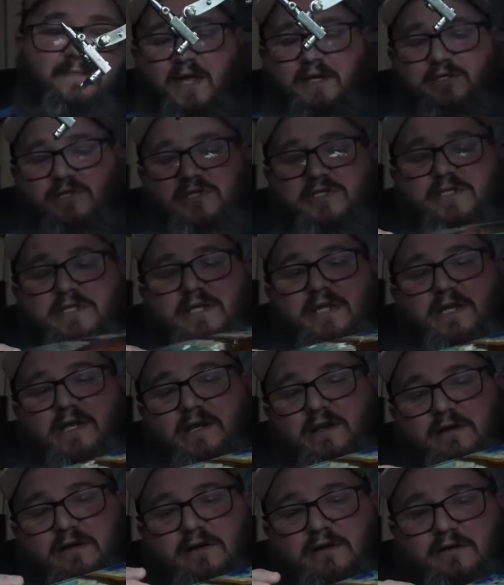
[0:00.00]
As you see
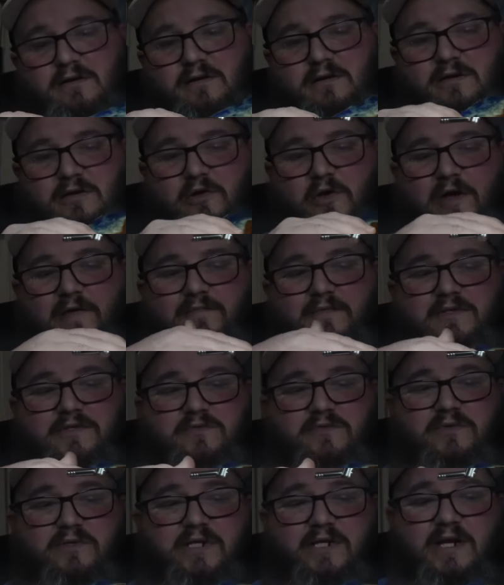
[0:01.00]
here, you have this
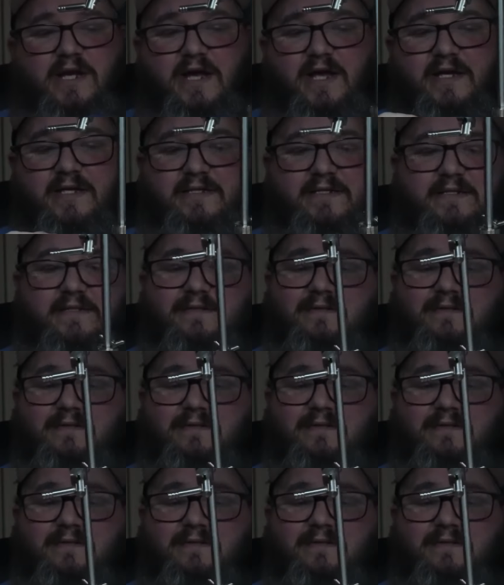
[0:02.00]
really nice